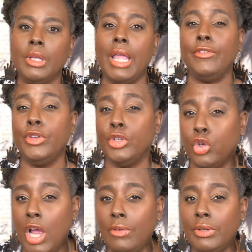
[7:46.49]
like if you're
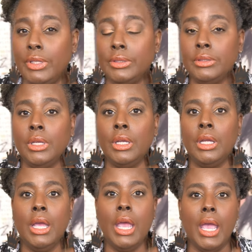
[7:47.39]
traveling
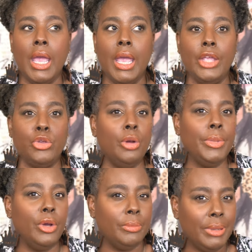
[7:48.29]
and you're going to
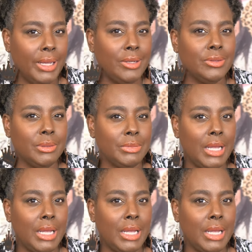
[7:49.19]
be on a plane or something